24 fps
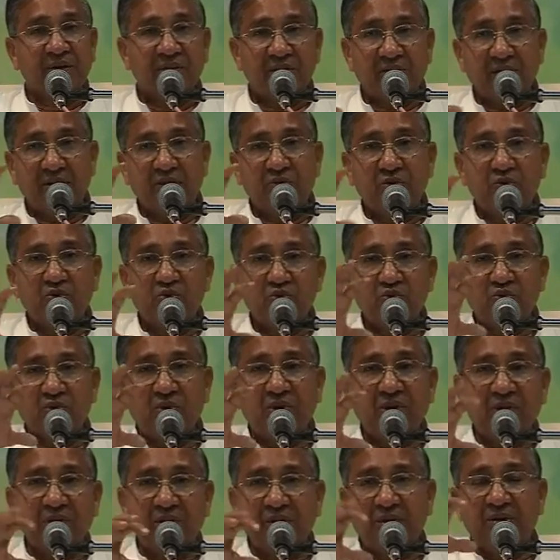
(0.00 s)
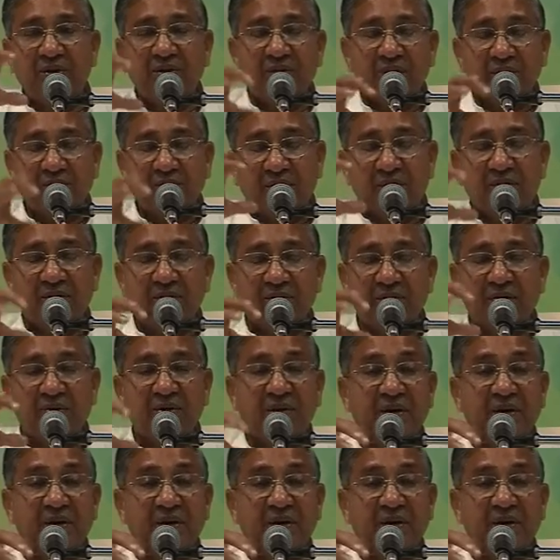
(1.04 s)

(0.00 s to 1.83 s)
then usually uh,